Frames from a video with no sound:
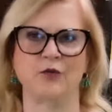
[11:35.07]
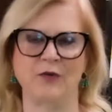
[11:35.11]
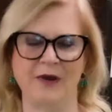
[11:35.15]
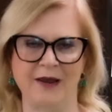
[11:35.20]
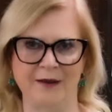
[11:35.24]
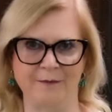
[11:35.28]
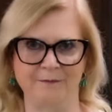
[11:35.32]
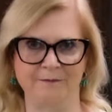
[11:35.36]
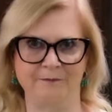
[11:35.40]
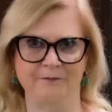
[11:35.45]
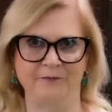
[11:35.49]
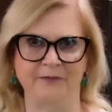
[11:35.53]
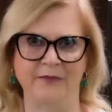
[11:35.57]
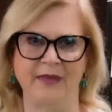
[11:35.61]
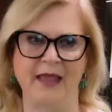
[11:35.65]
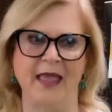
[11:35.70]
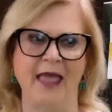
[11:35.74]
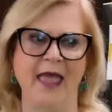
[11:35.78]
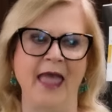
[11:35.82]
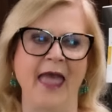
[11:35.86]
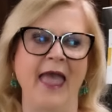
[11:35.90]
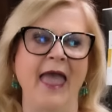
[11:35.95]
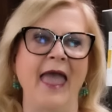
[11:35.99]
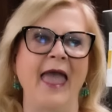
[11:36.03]
cream
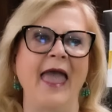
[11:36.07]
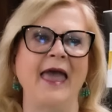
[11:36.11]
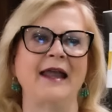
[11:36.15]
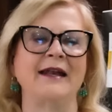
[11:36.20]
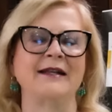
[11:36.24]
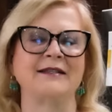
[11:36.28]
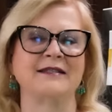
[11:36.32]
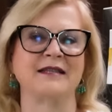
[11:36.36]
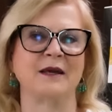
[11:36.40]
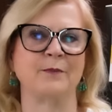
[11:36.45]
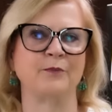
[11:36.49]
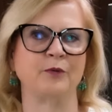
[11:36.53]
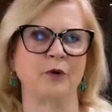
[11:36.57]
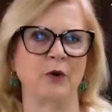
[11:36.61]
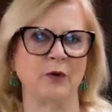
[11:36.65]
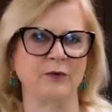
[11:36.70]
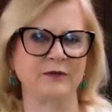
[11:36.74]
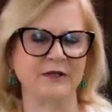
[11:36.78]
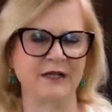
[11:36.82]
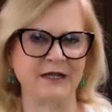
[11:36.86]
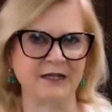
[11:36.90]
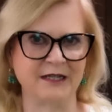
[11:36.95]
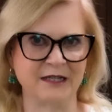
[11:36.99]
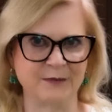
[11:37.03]
and it's a
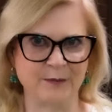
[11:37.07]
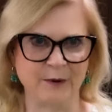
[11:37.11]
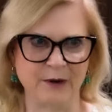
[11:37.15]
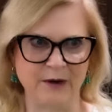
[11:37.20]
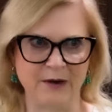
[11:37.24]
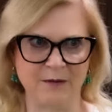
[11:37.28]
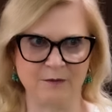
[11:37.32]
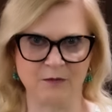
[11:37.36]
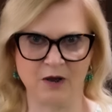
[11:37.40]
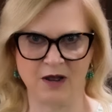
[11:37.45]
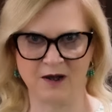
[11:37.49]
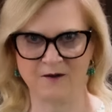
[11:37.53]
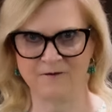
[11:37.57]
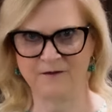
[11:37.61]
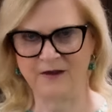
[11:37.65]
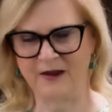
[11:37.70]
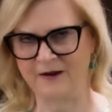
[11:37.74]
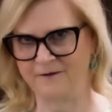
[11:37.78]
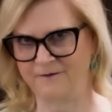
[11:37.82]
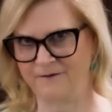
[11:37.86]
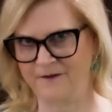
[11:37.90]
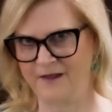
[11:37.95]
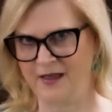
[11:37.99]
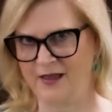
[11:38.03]
protein sparing
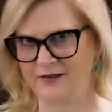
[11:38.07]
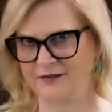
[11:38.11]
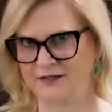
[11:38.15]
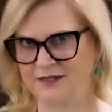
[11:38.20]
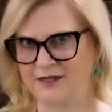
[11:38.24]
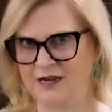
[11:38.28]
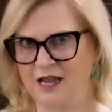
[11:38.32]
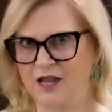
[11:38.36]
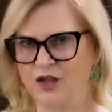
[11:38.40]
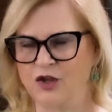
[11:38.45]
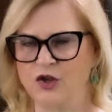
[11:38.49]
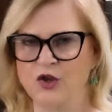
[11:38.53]
modified fast day,